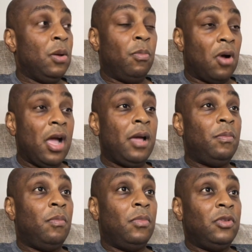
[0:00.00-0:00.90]

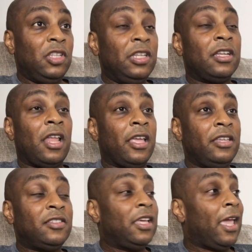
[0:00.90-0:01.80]
Brian looked like he
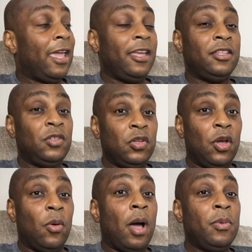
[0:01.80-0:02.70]
said, hey, you
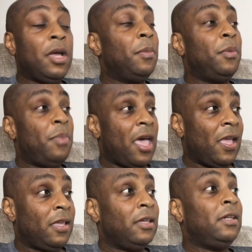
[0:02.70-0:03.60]
know, I'm coming
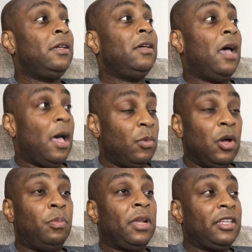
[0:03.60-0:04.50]
back. I'm
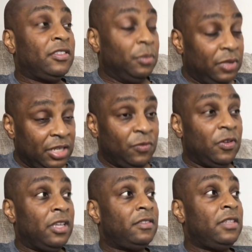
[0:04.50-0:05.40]
going to play some
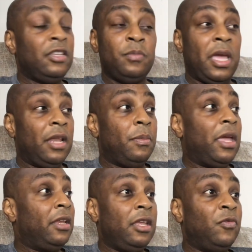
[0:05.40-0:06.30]
defense. His
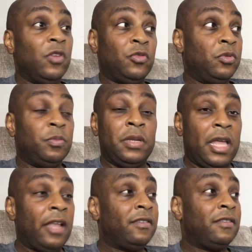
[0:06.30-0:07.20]
man-to-man defense was
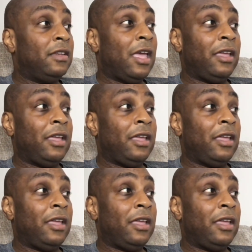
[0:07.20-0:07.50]
bananas tonight.